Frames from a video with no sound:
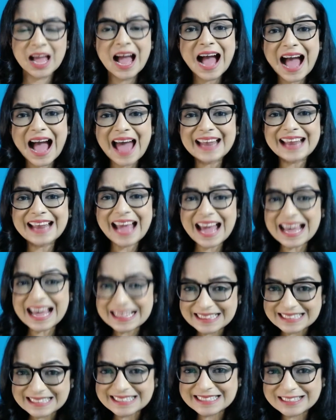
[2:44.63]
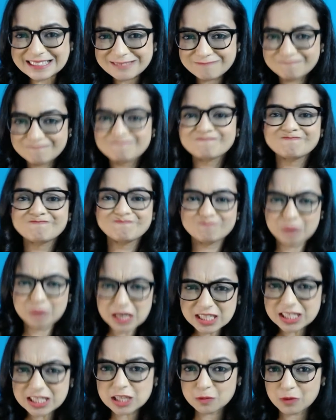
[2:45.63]
And hence,
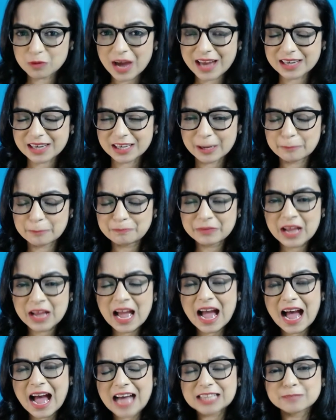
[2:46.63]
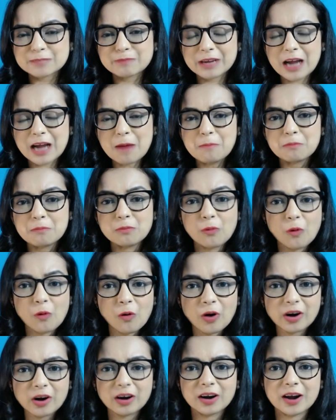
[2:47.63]
personal branding has become
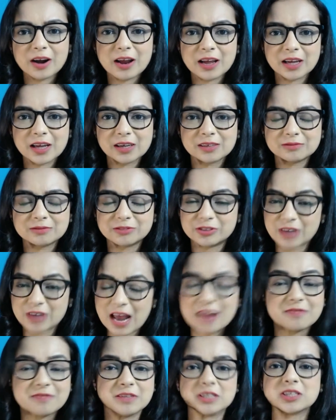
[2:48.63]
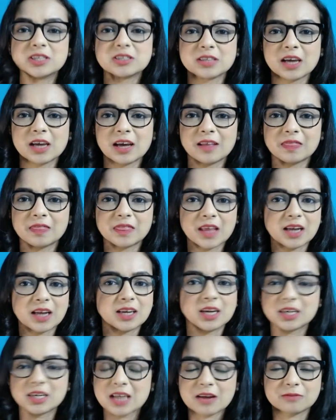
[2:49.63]
more relevant today than it
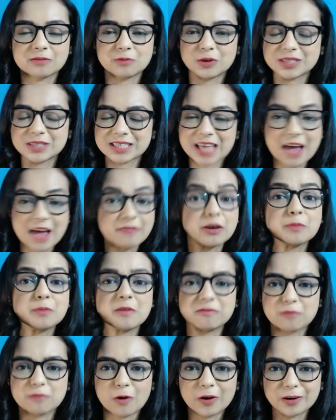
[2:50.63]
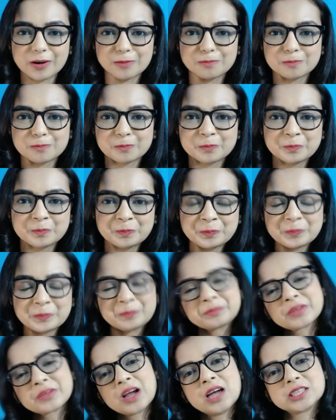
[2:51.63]
was ever before.
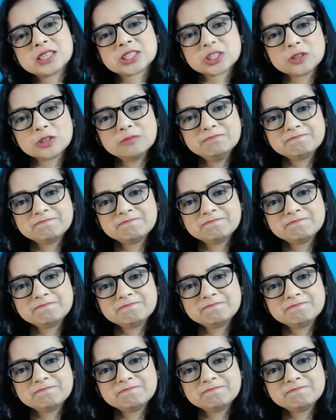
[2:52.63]
So,